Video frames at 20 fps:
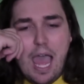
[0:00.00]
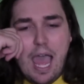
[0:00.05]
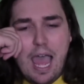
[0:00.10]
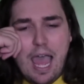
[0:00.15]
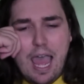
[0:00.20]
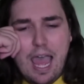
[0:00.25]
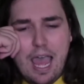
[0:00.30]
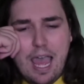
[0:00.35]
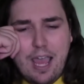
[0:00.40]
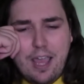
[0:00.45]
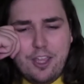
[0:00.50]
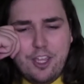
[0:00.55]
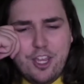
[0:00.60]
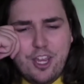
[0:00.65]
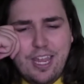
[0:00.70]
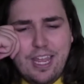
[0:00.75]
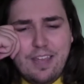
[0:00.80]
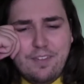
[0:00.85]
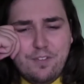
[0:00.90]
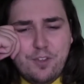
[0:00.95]

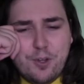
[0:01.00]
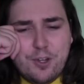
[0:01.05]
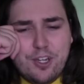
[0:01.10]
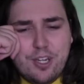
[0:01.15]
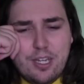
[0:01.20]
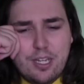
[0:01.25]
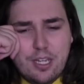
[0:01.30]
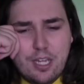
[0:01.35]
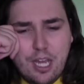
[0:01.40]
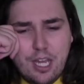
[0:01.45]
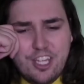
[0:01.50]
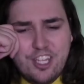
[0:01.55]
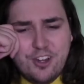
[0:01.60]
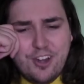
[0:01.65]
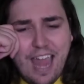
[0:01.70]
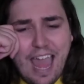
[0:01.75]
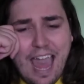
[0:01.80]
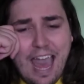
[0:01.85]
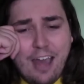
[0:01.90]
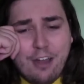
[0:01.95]
If
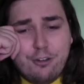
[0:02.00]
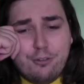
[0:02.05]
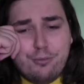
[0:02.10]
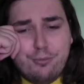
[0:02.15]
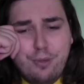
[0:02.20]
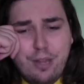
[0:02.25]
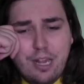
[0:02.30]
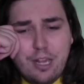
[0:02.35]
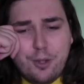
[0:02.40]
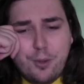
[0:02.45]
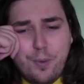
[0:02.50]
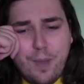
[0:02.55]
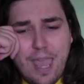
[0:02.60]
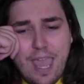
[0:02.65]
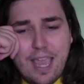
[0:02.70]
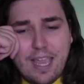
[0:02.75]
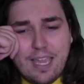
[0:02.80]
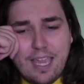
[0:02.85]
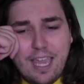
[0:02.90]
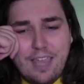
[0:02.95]
you're out real
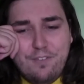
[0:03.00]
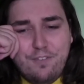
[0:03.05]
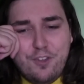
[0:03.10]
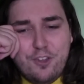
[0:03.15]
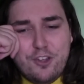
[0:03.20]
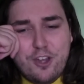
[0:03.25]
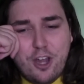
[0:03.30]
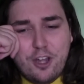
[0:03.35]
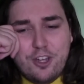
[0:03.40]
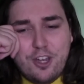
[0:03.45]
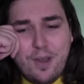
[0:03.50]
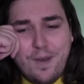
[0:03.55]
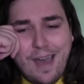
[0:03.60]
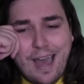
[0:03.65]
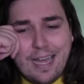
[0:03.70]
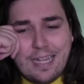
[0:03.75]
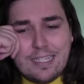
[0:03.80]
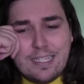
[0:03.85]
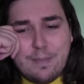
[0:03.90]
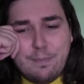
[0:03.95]
quick, if you don't know
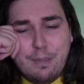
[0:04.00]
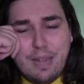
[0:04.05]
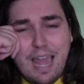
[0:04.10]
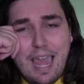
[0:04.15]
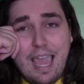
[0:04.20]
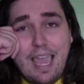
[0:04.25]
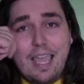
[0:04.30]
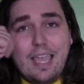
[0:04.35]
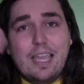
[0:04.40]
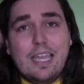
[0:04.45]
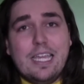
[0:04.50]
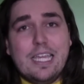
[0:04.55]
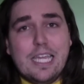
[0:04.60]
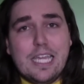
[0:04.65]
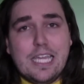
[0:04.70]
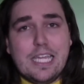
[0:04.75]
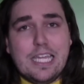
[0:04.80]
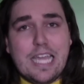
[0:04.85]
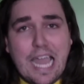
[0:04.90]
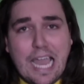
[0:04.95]
how to play,
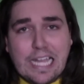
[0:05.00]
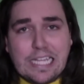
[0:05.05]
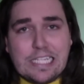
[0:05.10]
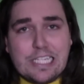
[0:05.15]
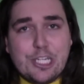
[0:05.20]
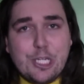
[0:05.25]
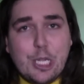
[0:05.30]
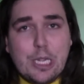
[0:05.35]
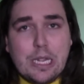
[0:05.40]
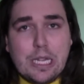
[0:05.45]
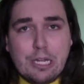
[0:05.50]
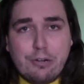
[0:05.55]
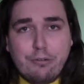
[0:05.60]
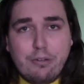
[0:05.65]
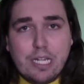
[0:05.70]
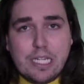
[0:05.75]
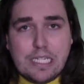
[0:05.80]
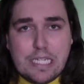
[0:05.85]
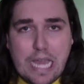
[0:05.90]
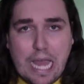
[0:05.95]
yes, you'll
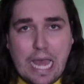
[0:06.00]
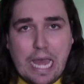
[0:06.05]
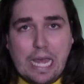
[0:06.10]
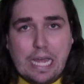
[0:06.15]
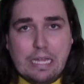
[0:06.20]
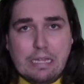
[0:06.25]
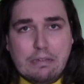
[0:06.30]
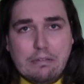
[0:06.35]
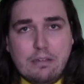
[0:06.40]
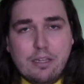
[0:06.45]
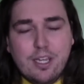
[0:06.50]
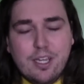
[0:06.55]
literally die.